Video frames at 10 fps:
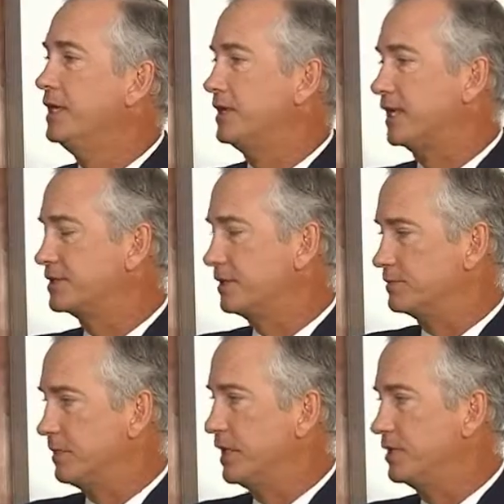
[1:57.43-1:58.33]
Next
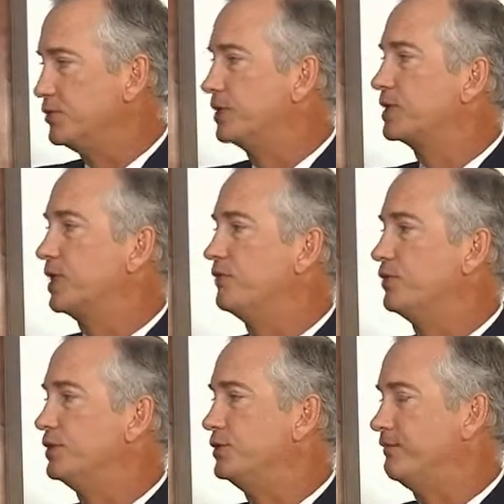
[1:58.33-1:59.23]
comes bodily injury
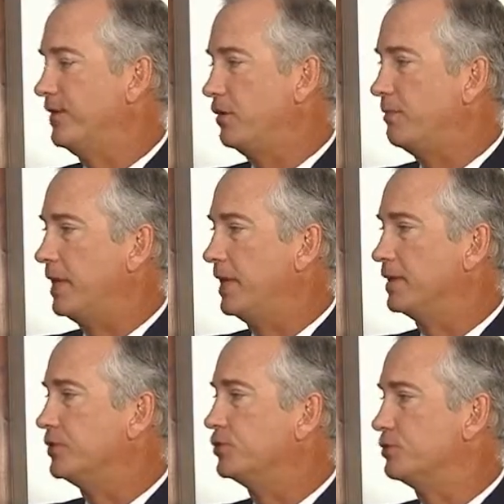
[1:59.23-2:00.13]
coverage and followed by
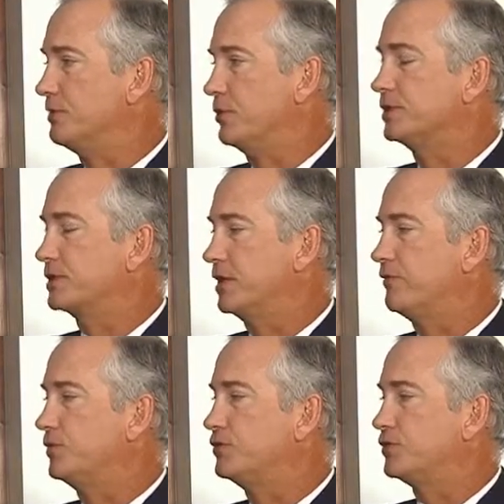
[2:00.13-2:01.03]
uninsured motorist
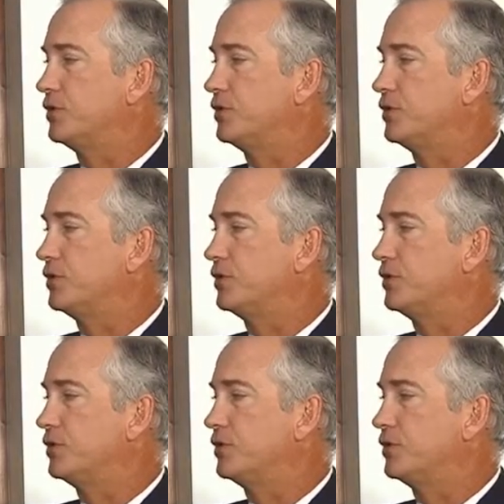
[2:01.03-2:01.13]
coverage.